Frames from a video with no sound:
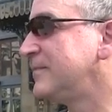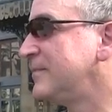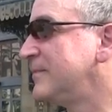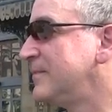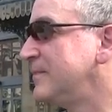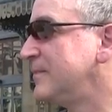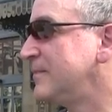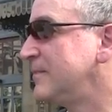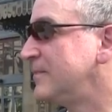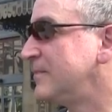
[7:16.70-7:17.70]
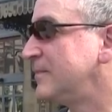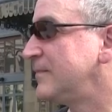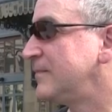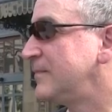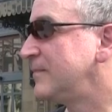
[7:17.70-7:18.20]

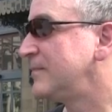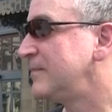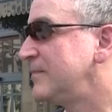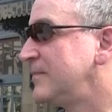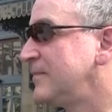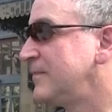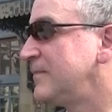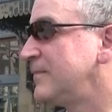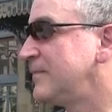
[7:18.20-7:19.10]
This person isn't speaking.